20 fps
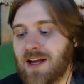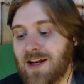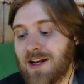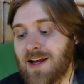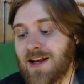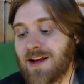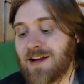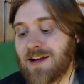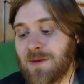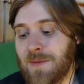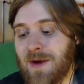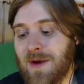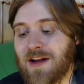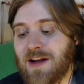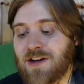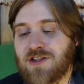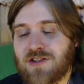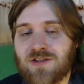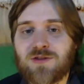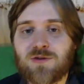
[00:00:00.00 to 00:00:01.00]
And I can imagine
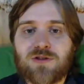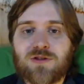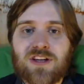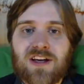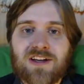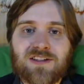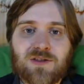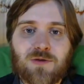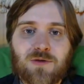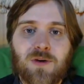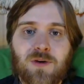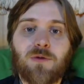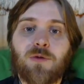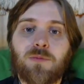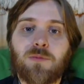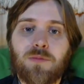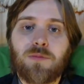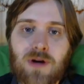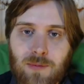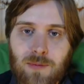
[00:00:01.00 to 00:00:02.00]
the Suicide Squad would
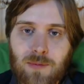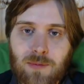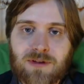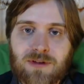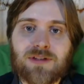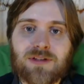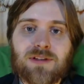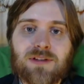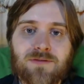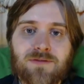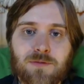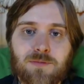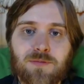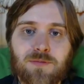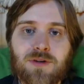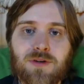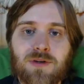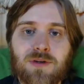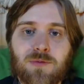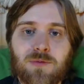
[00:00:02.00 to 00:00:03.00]
probably deliver
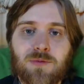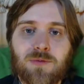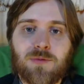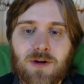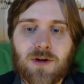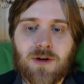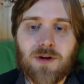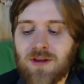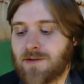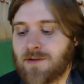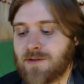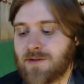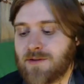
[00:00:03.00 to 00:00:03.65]
pretty well with that. So.